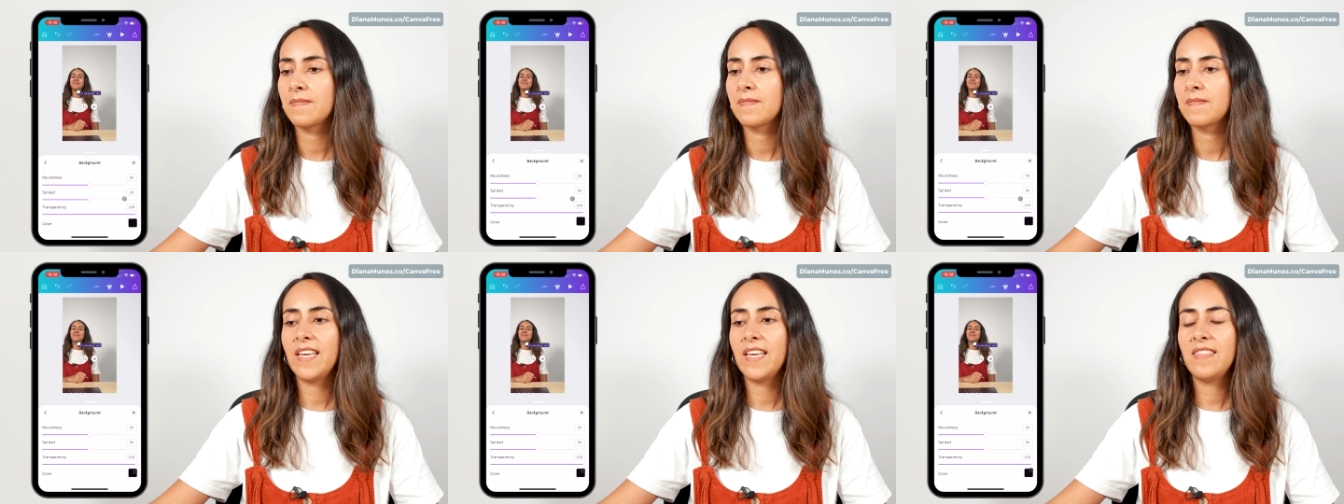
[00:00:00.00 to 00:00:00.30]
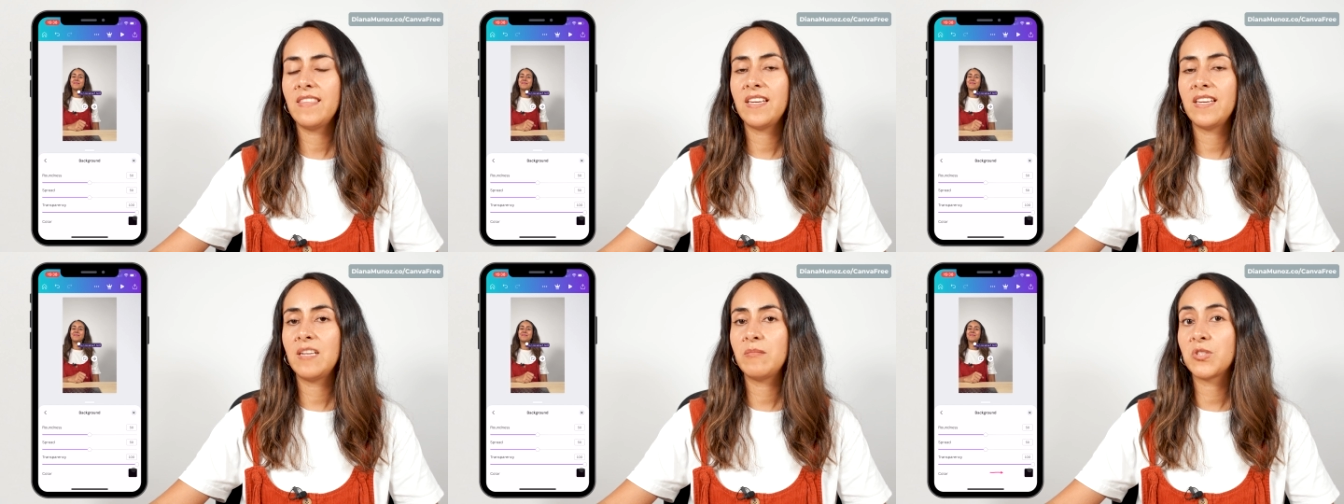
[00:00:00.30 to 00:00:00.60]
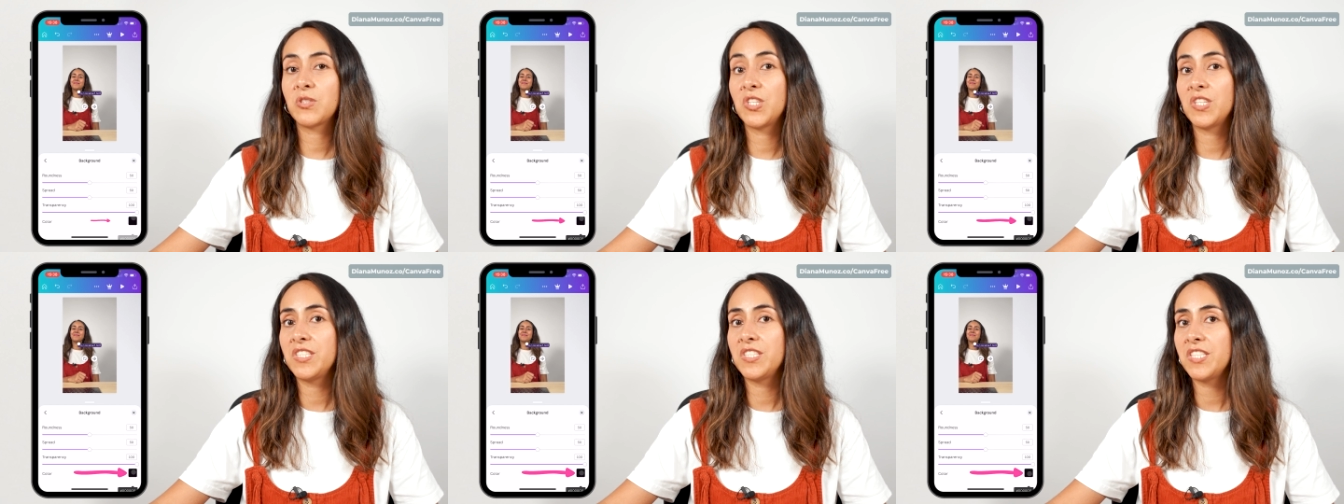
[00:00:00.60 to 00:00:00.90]
And then I'm
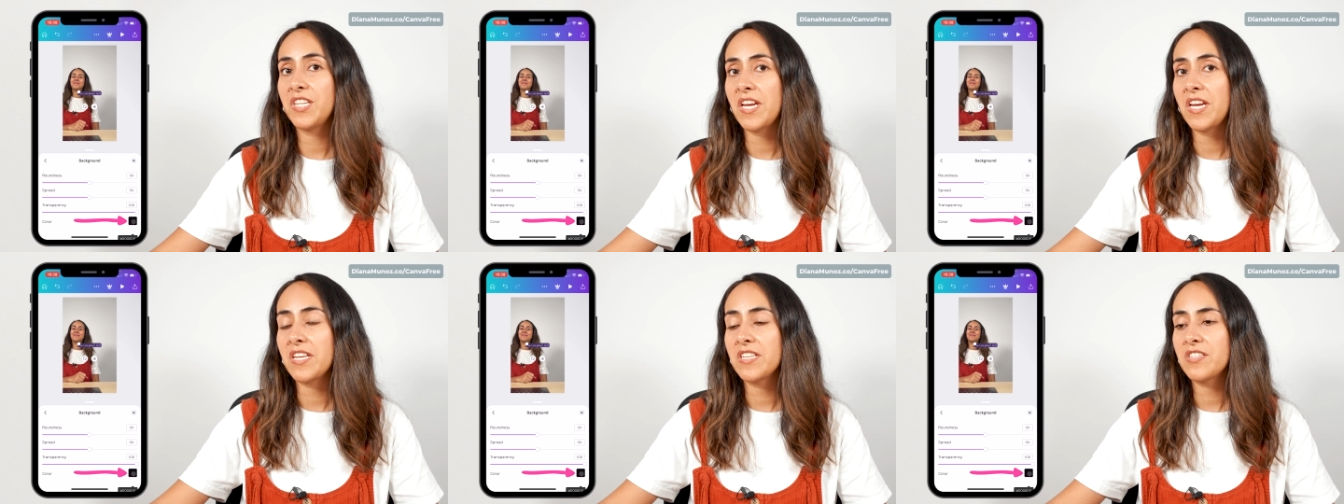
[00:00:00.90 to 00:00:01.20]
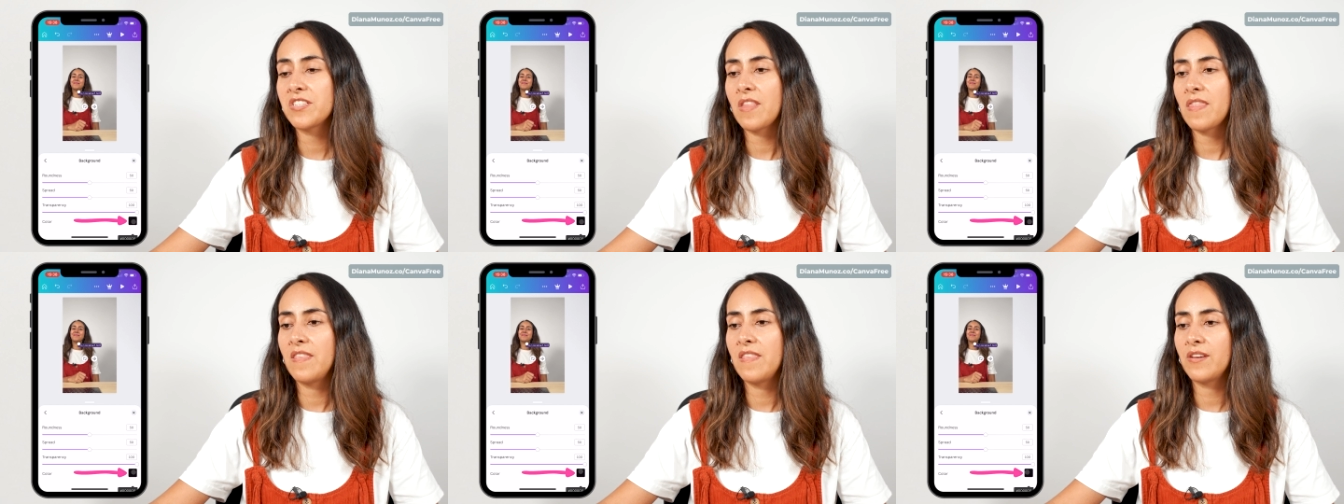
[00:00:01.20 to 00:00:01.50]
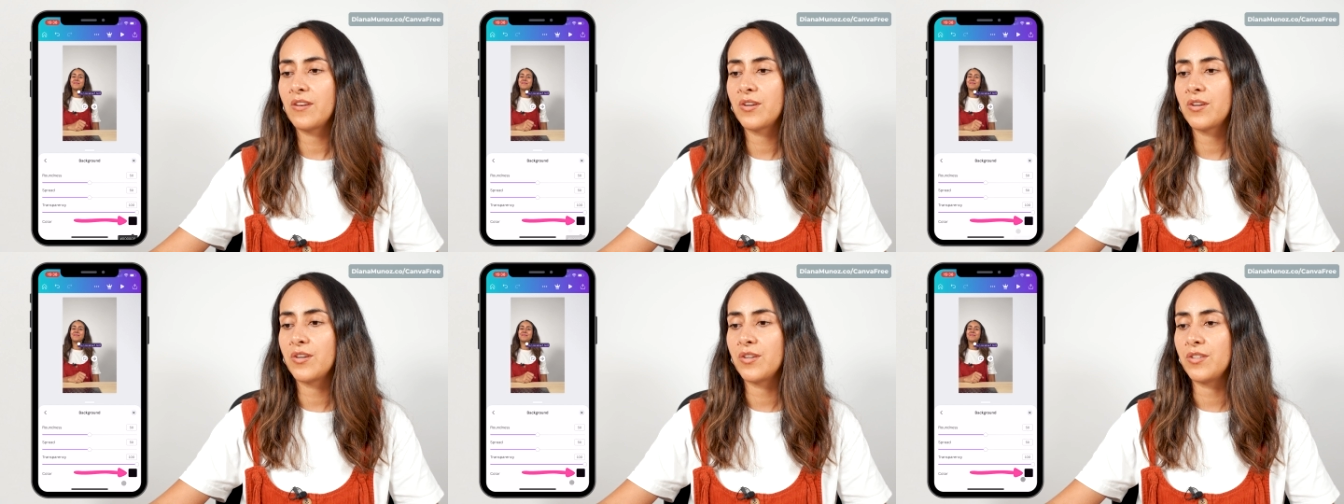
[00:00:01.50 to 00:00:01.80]
gonna change the
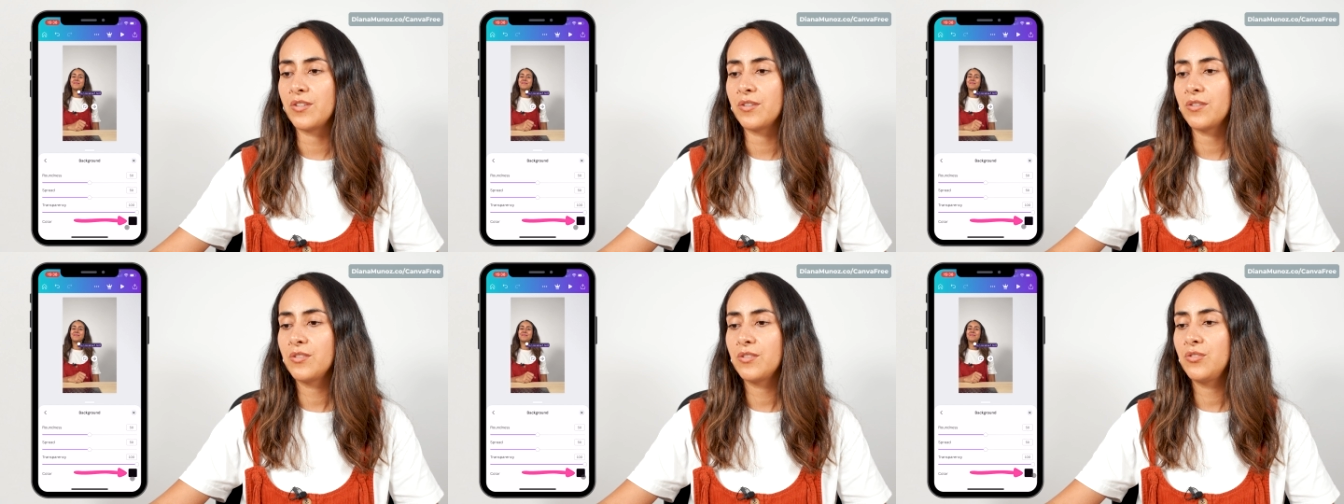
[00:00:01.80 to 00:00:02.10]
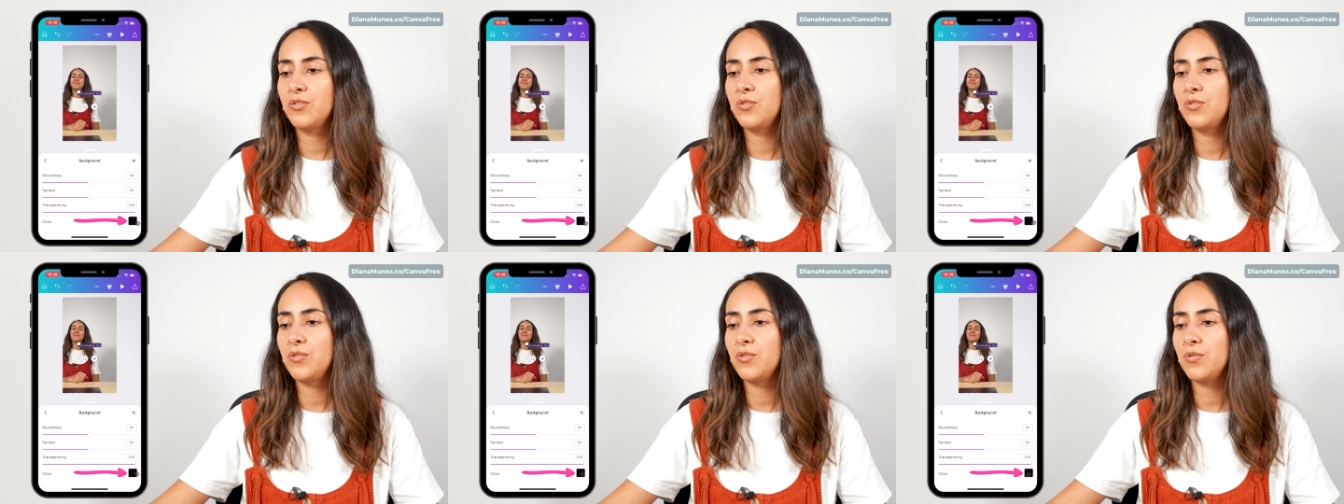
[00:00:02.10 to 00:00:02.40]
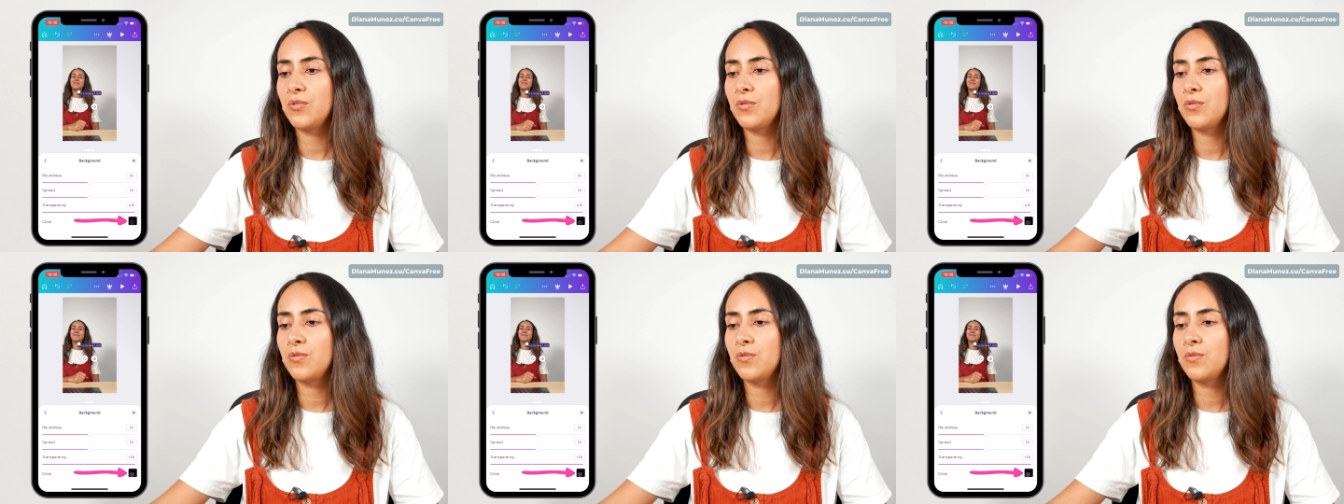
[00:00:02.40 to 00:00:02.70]
color
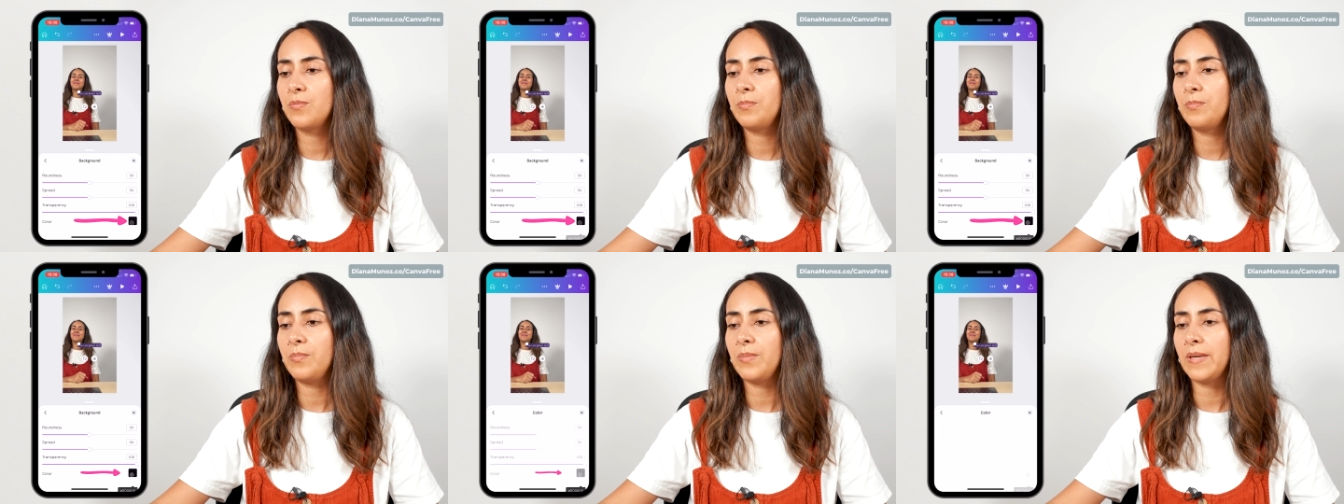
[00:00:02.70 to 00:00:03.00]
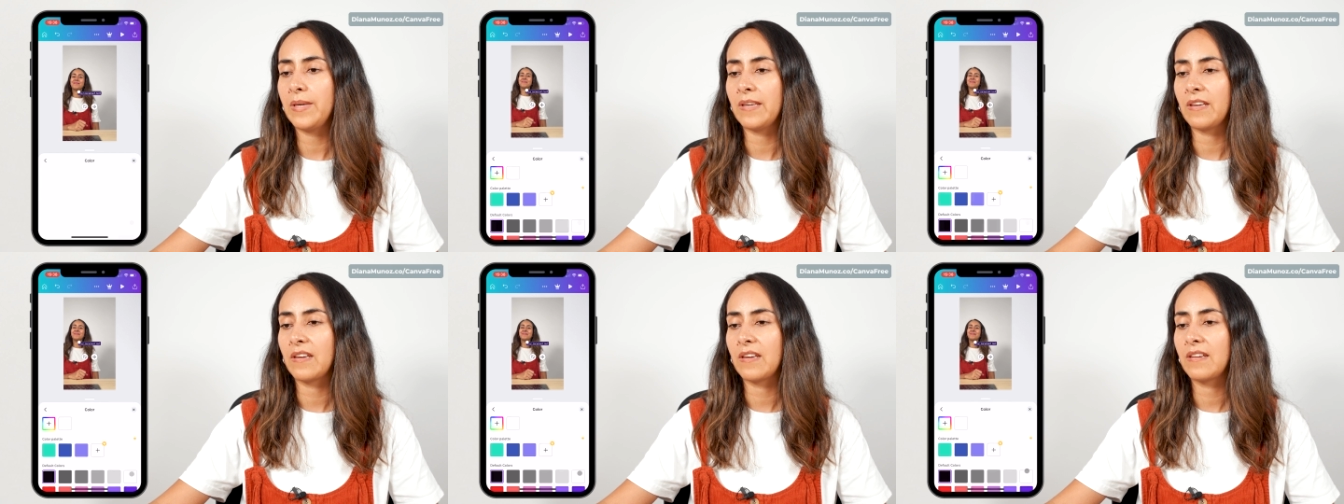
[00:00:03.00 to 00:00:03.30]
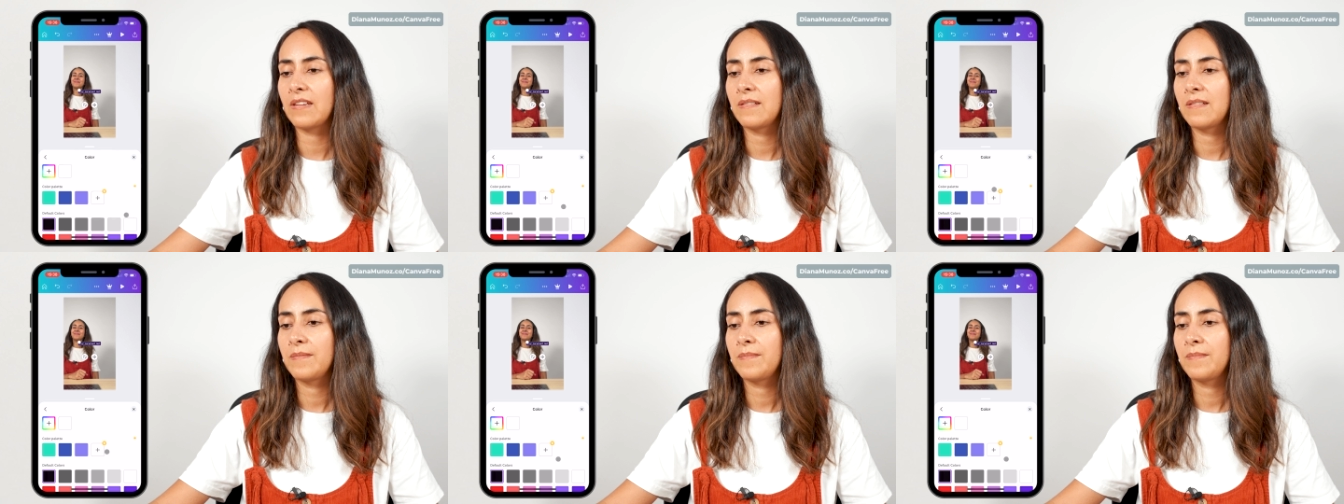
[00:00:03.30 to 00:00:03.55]
to pink.